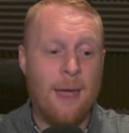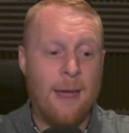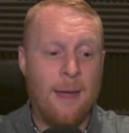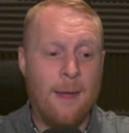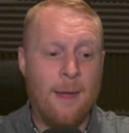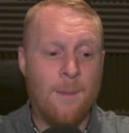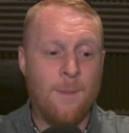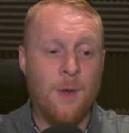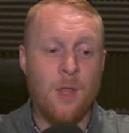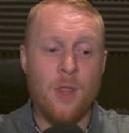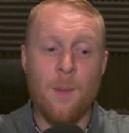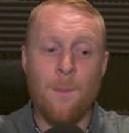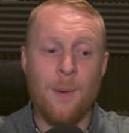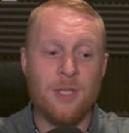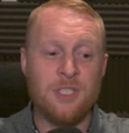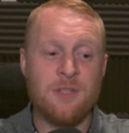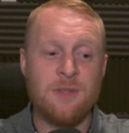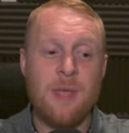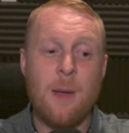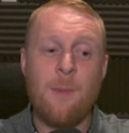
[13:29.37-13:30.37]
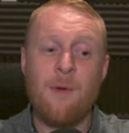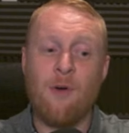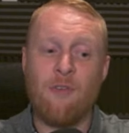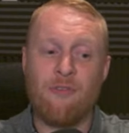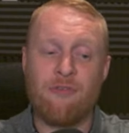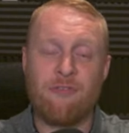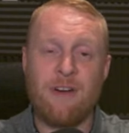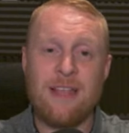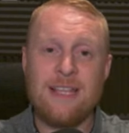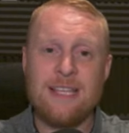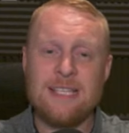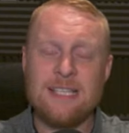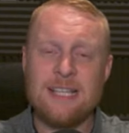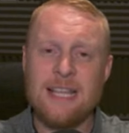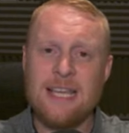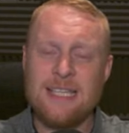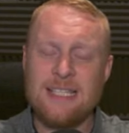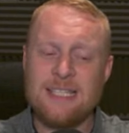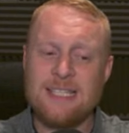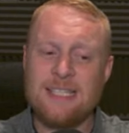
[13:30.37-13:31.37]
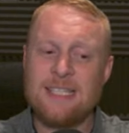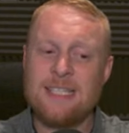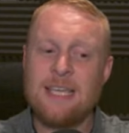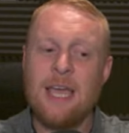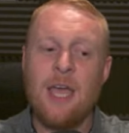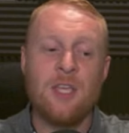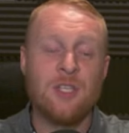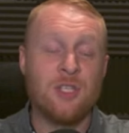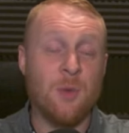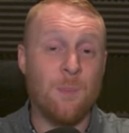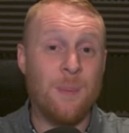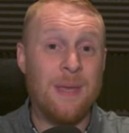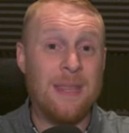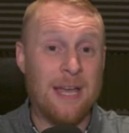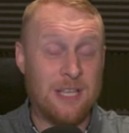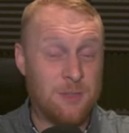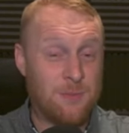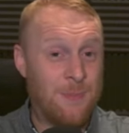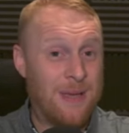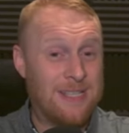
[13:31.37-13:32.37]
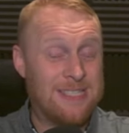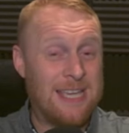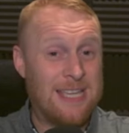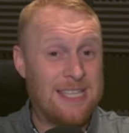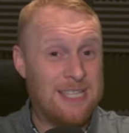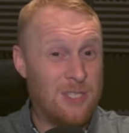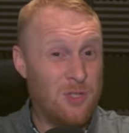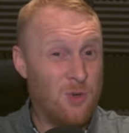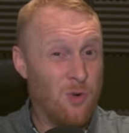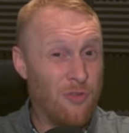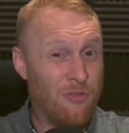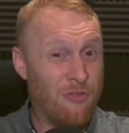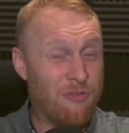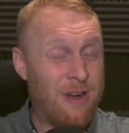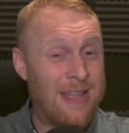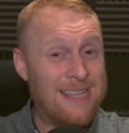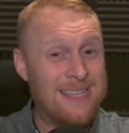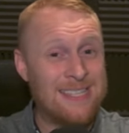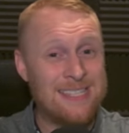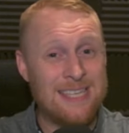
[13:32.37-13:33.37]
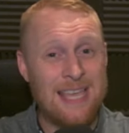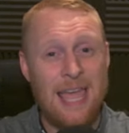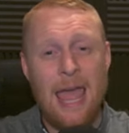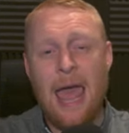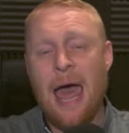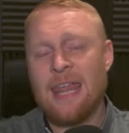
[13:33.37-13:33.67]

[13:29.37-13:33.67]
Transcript: Um, at the bottom there, we've got friends lists. So be that spectating your friends.